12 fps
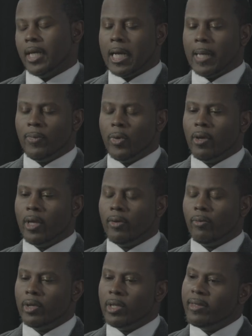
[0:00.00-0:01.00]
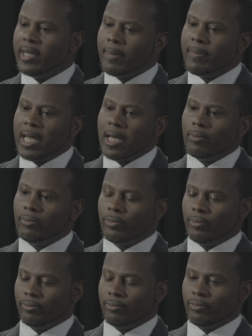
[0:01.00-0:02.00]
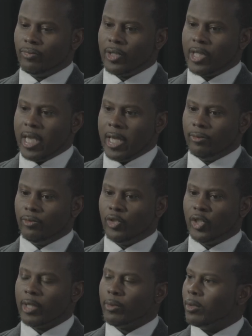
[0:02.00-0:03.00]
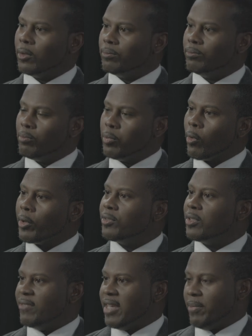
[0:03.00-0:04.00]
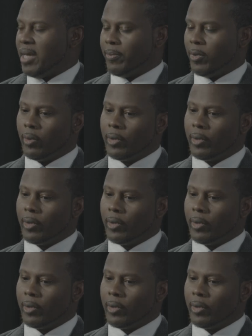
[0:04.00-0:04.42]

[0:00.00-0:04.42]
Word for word: Um, when you think about the general importance of that paper,